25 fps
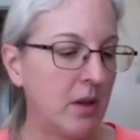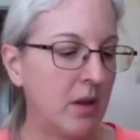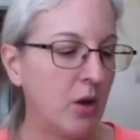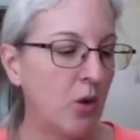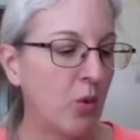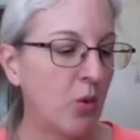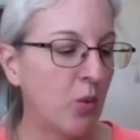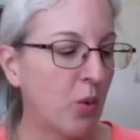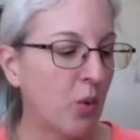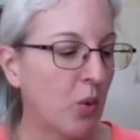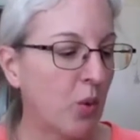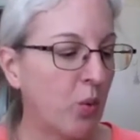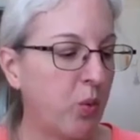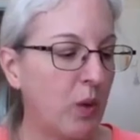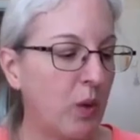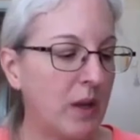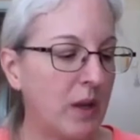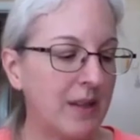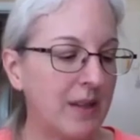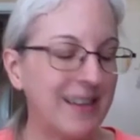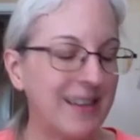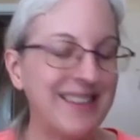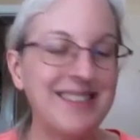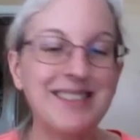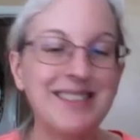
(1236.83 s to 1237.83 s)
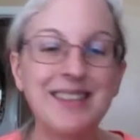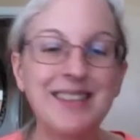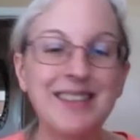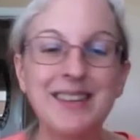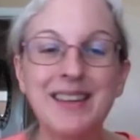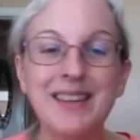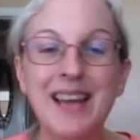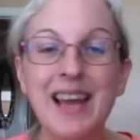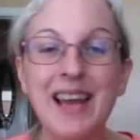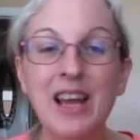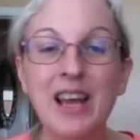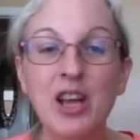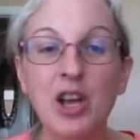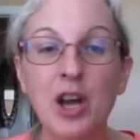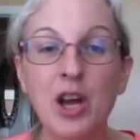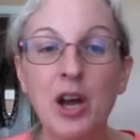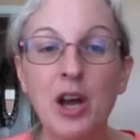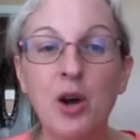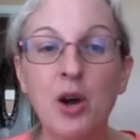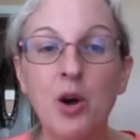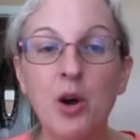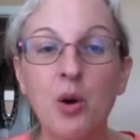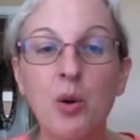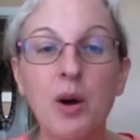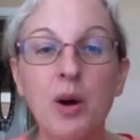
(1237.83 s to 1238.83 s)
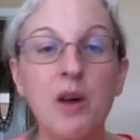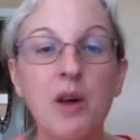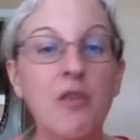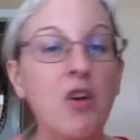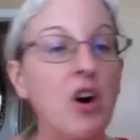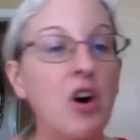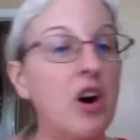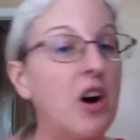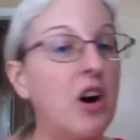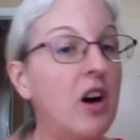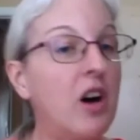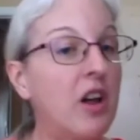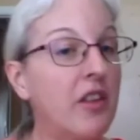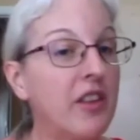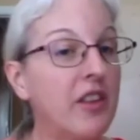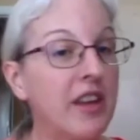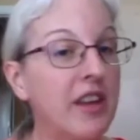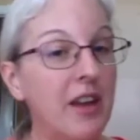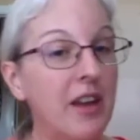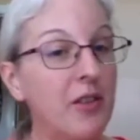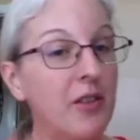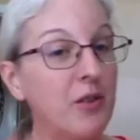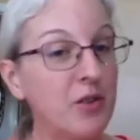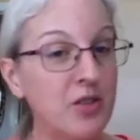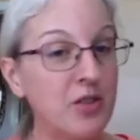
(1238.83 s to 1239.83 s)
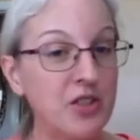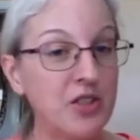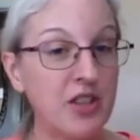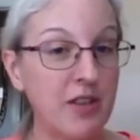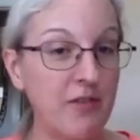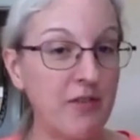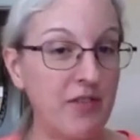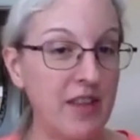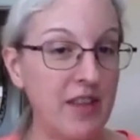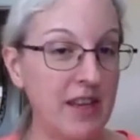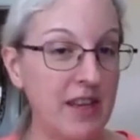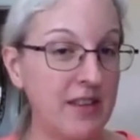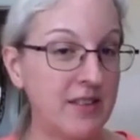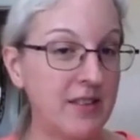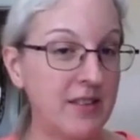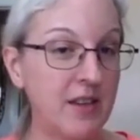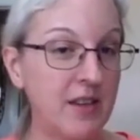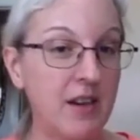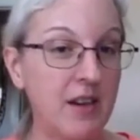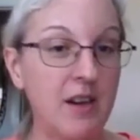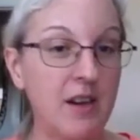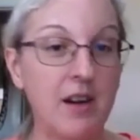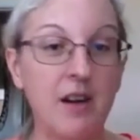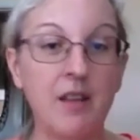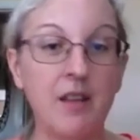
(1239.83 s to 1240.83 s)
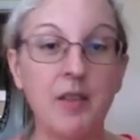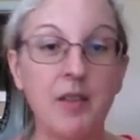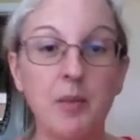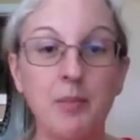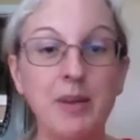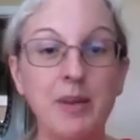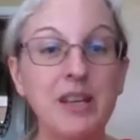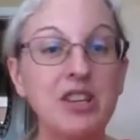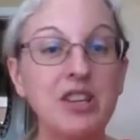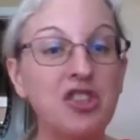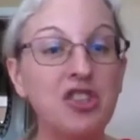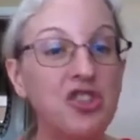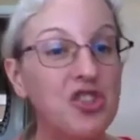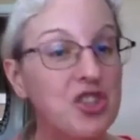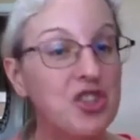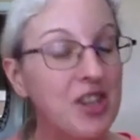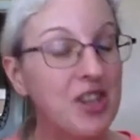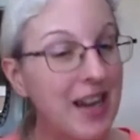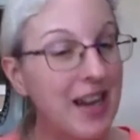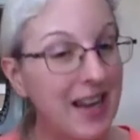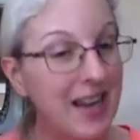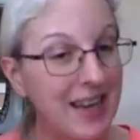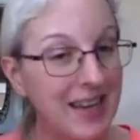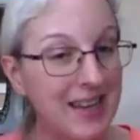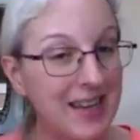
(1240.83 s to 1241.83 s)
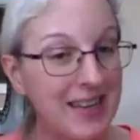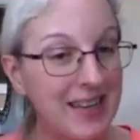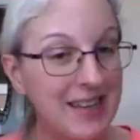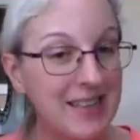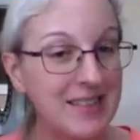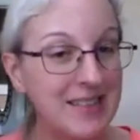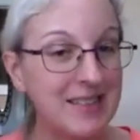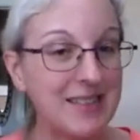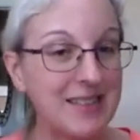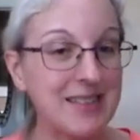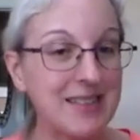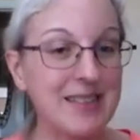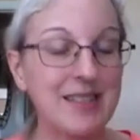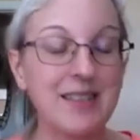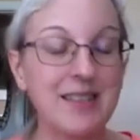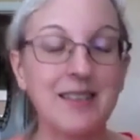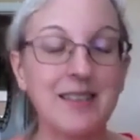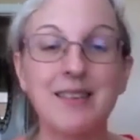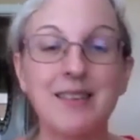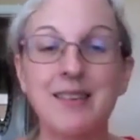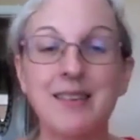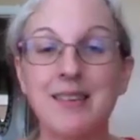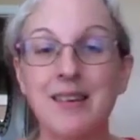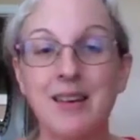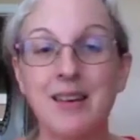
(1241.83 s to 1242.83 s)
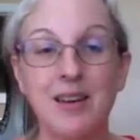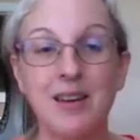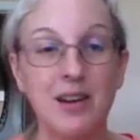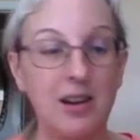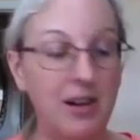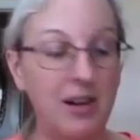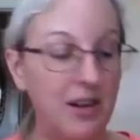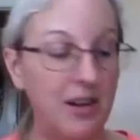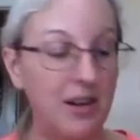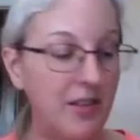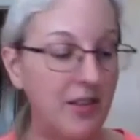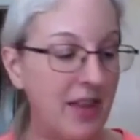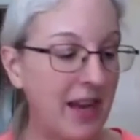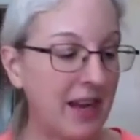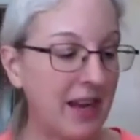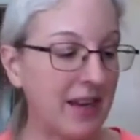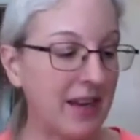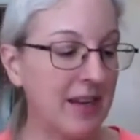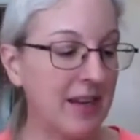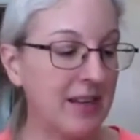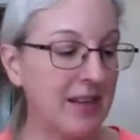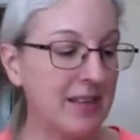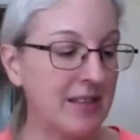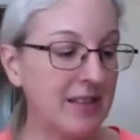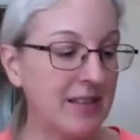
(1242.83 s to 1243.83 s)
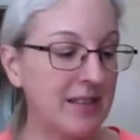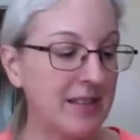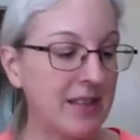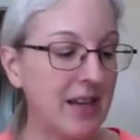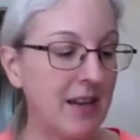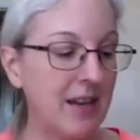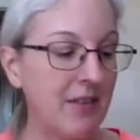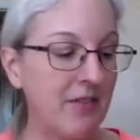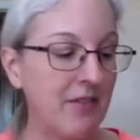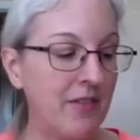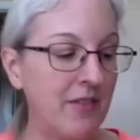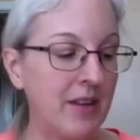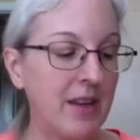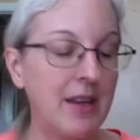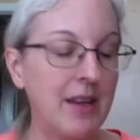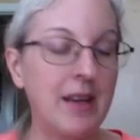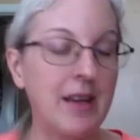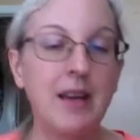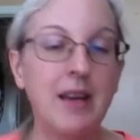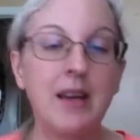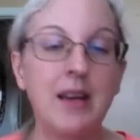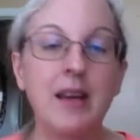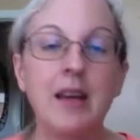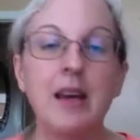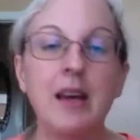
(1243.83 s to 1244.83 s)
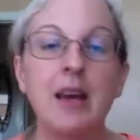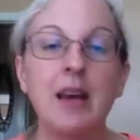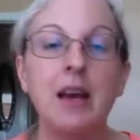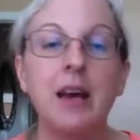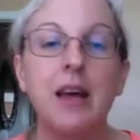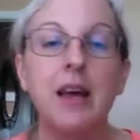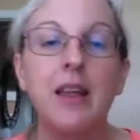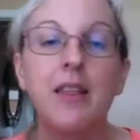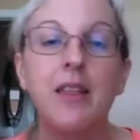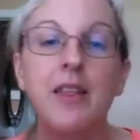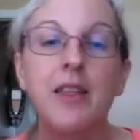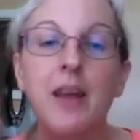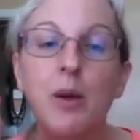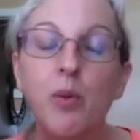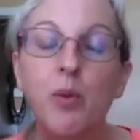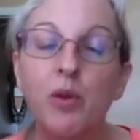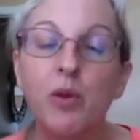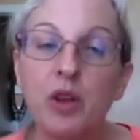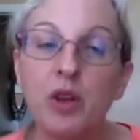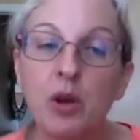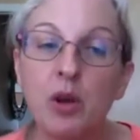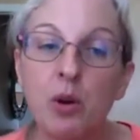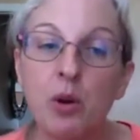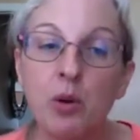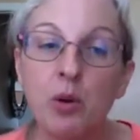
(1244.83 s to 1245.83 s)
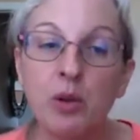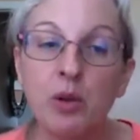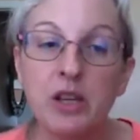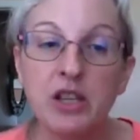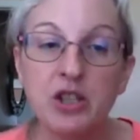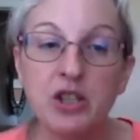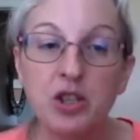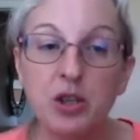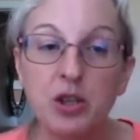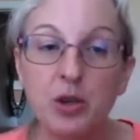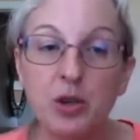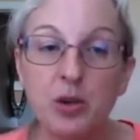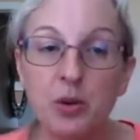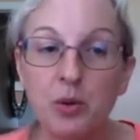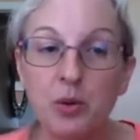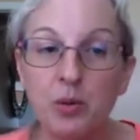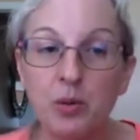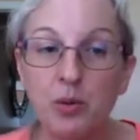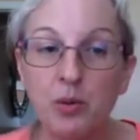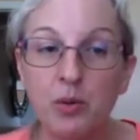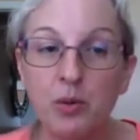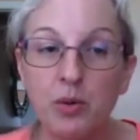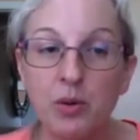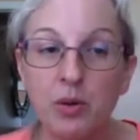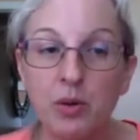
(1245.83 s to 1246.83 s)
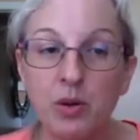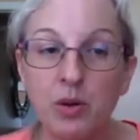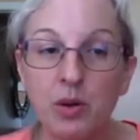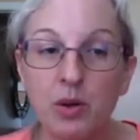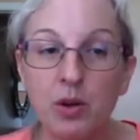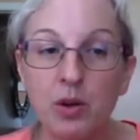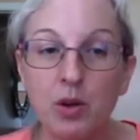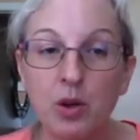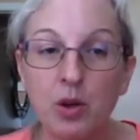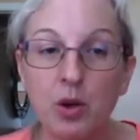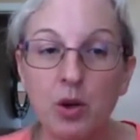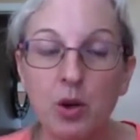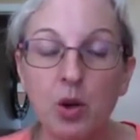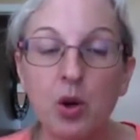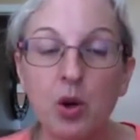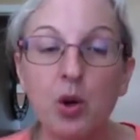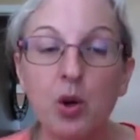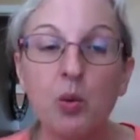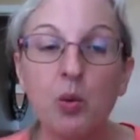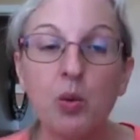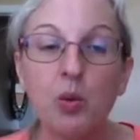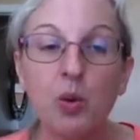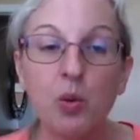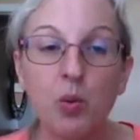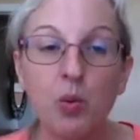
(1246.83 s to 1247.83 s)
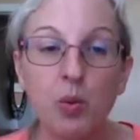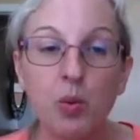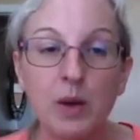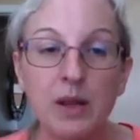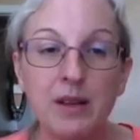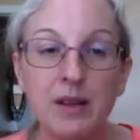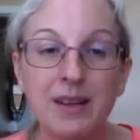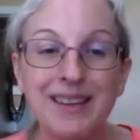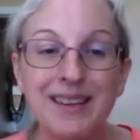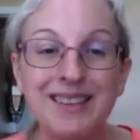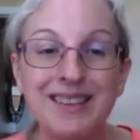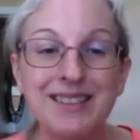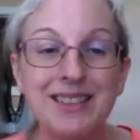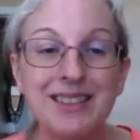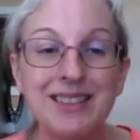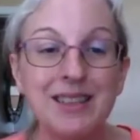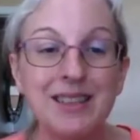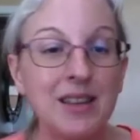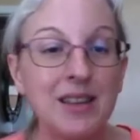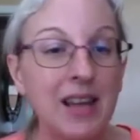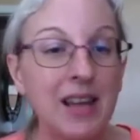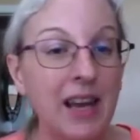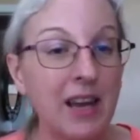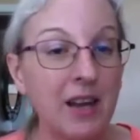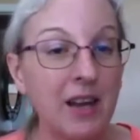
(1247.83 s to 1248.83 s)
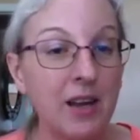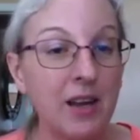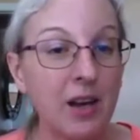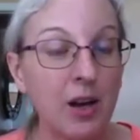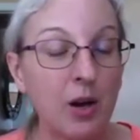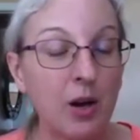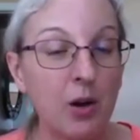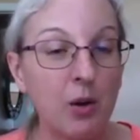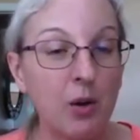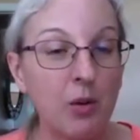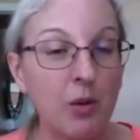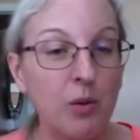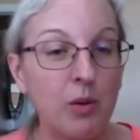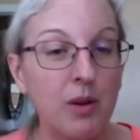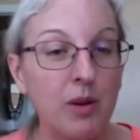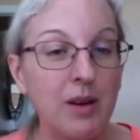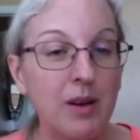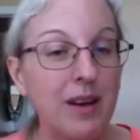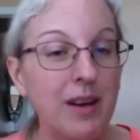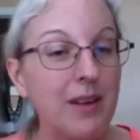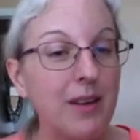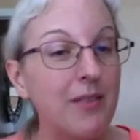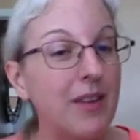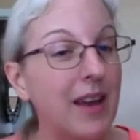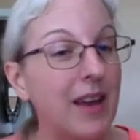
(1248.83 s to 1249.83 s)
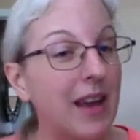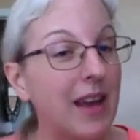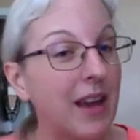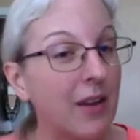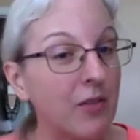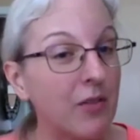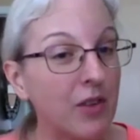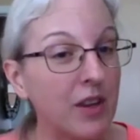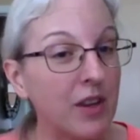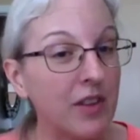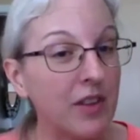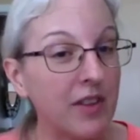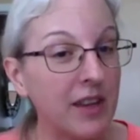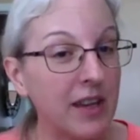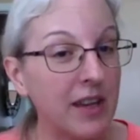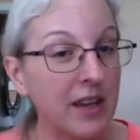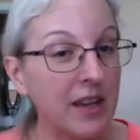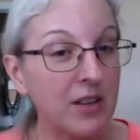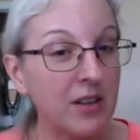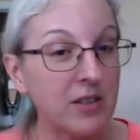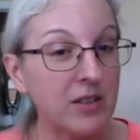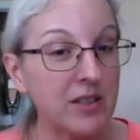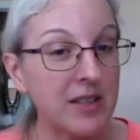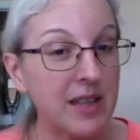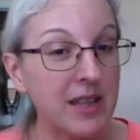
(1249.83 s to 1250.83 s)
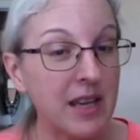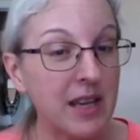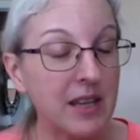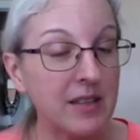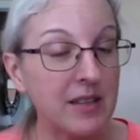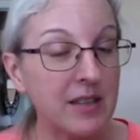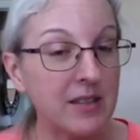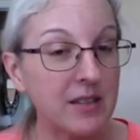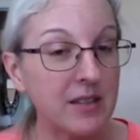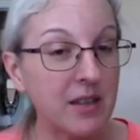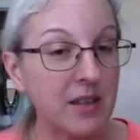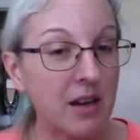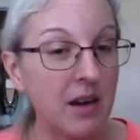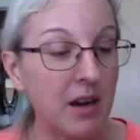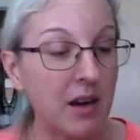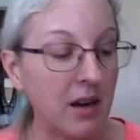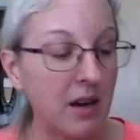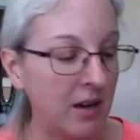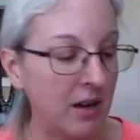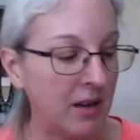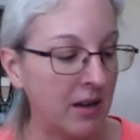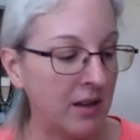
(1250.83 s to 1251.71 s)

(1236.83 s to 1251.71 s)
were willing to let go of all the other stuff they saw the big giants and all that kind of stuff. They were the only two who were willing to let go of everything else they saw